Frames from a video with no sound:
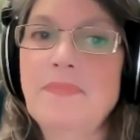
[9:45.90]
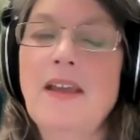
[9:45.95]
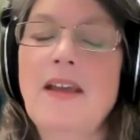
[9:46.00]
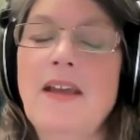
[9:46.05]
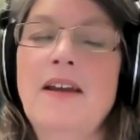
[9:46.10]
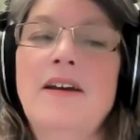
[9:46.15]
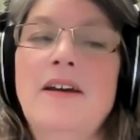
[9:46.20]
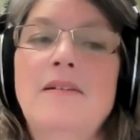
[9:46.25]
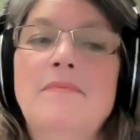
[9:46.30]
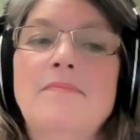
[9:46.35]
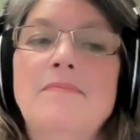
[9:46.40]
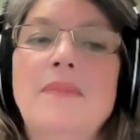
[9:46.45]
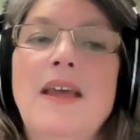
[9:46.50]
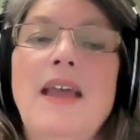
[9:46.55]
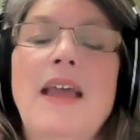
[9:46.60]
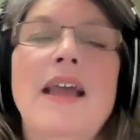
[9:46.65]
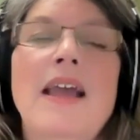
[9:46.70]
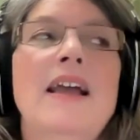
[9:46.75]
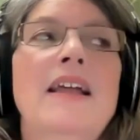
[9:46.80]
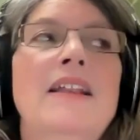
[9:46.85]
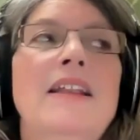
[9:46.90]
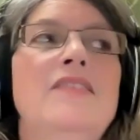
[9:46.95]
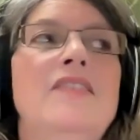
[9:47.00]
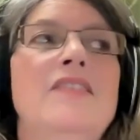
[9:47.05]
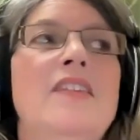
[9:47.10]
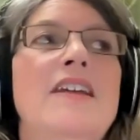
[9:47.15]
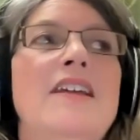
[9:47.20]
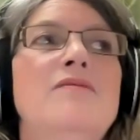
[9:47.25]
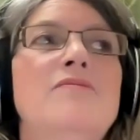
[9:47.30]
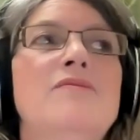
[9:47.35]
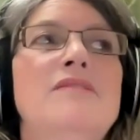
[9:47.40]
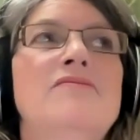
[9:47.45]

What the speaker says: and then